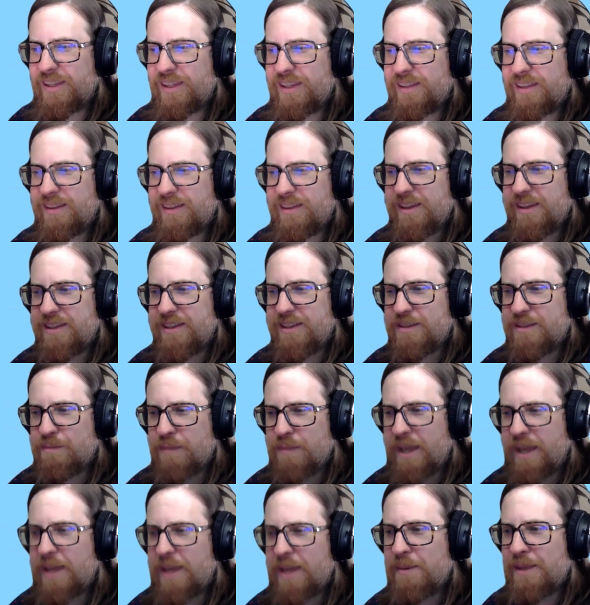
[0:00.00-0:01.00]
is
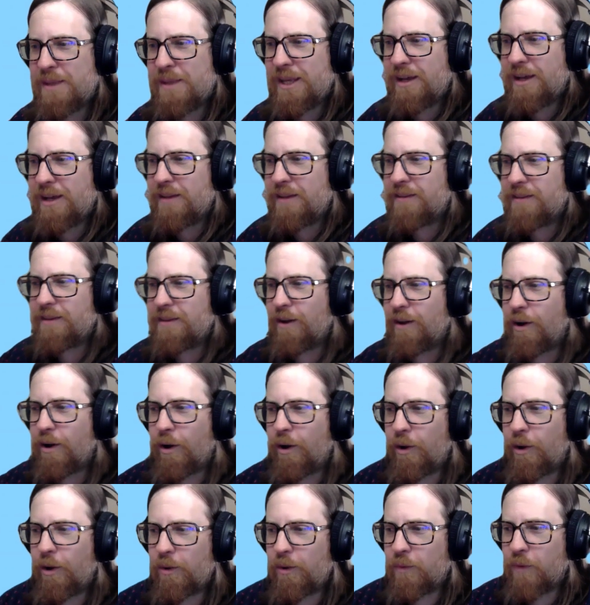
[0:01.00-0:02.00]
maybe a
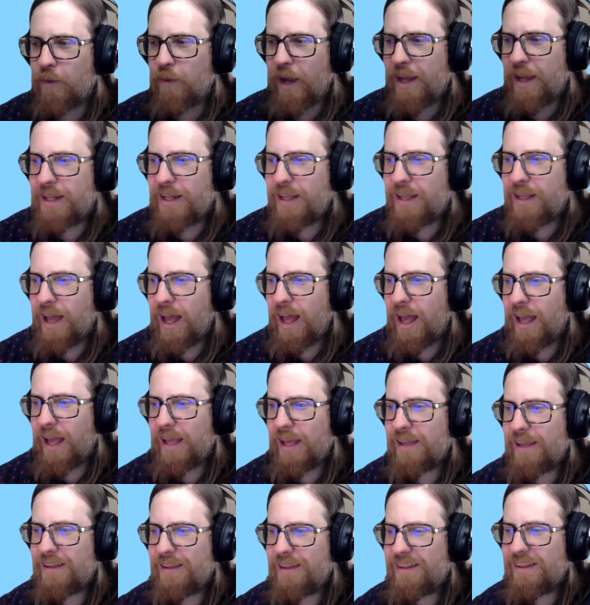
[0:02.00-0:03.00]
alt-right
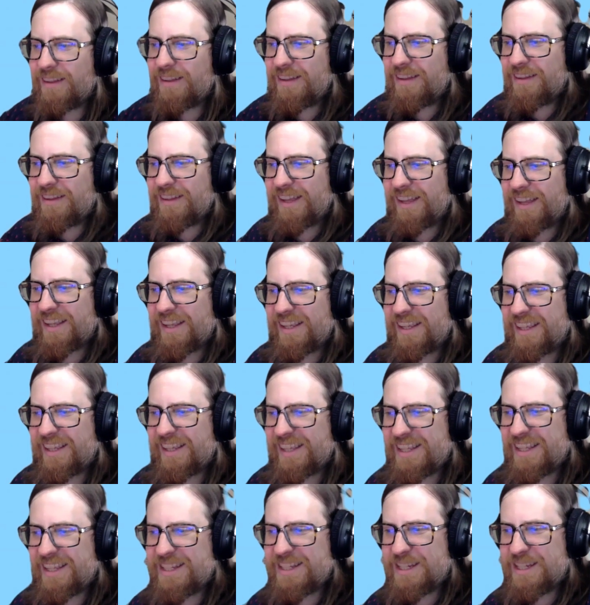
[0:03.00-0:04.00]
guy. Like,
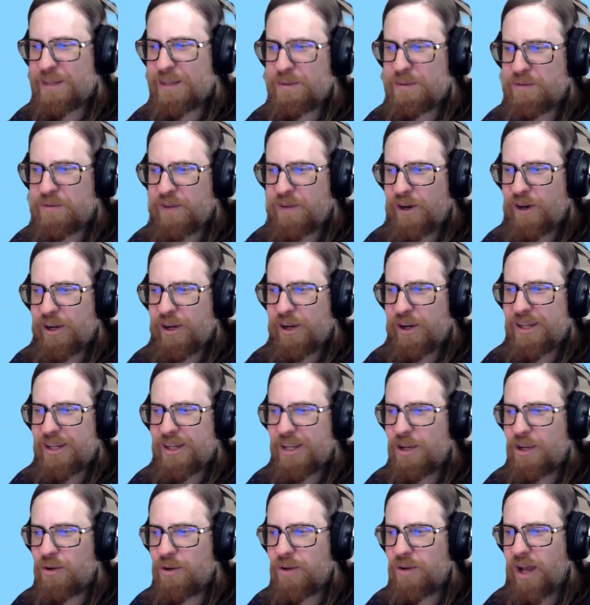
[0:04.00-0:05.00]
he seems very
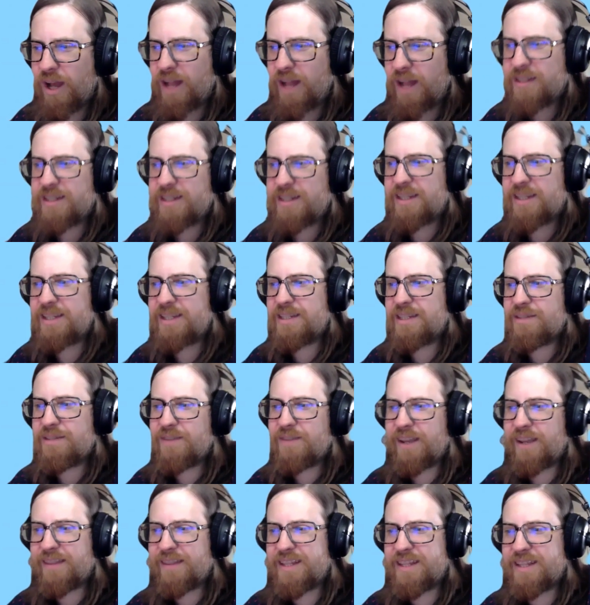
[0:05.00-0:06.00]
neo-Nazi. He's even
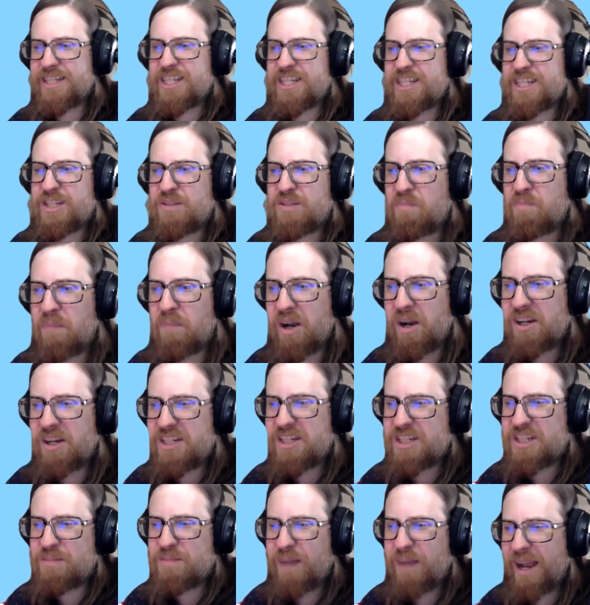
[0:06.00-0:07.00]
got that smug
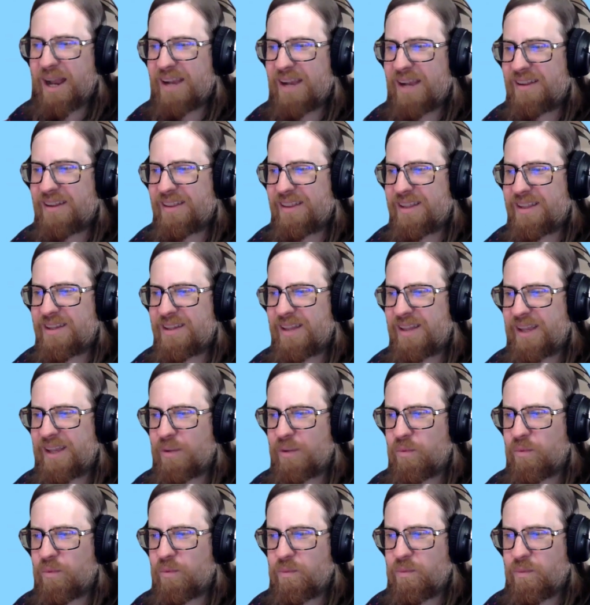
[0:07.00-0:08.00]
smile that, like,
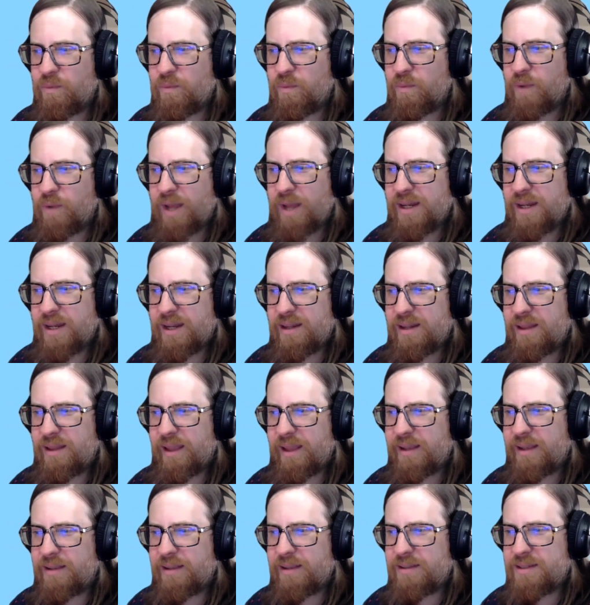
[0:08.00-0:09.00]
red,
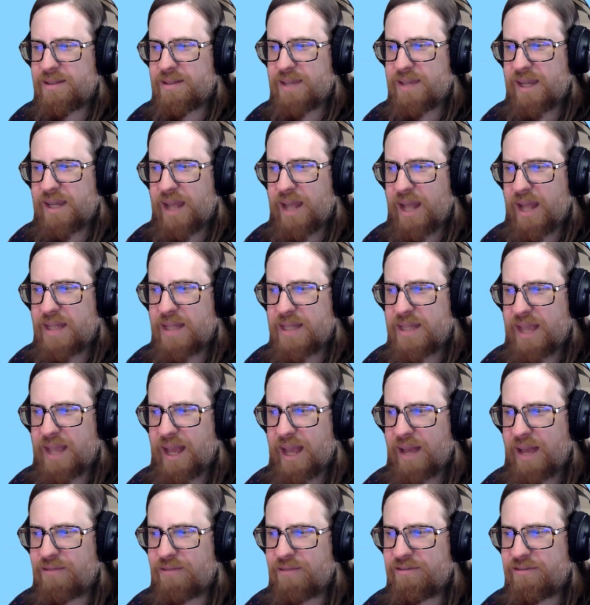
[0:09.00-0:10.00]
like, skinheads
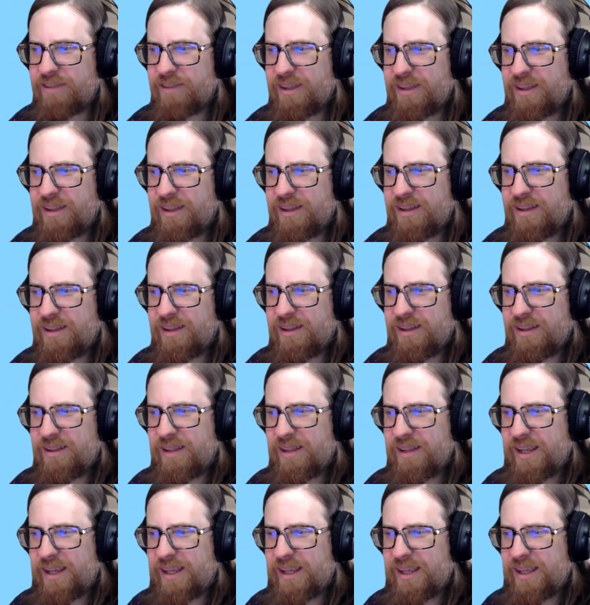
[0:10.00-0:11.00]
have.
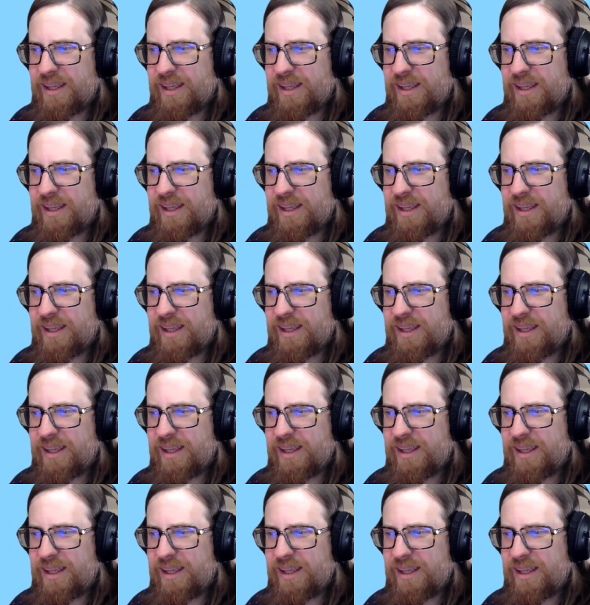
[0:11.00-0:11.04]
Like,